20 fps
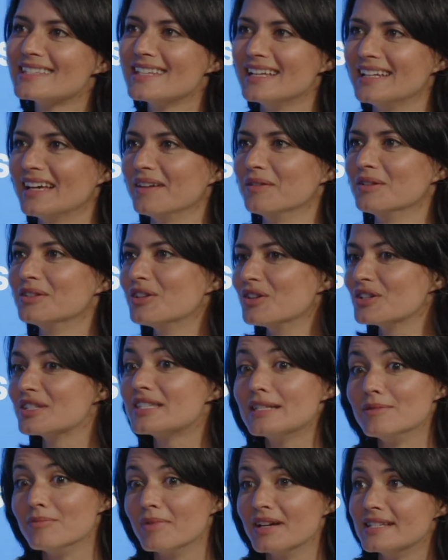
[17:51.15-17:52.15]
and I don't
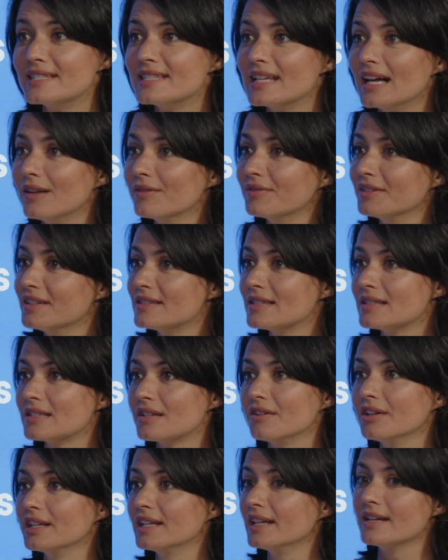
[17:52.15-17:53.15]
see myself
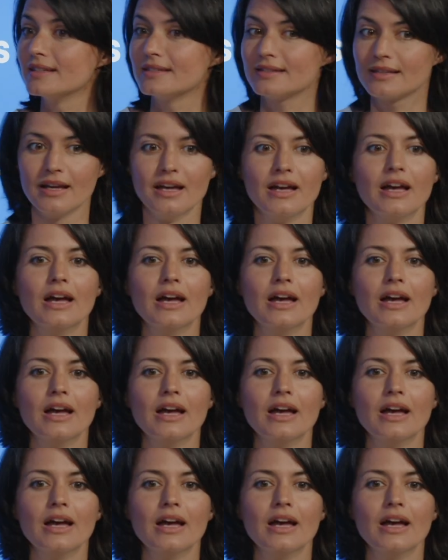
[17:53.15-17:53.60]
necessarily as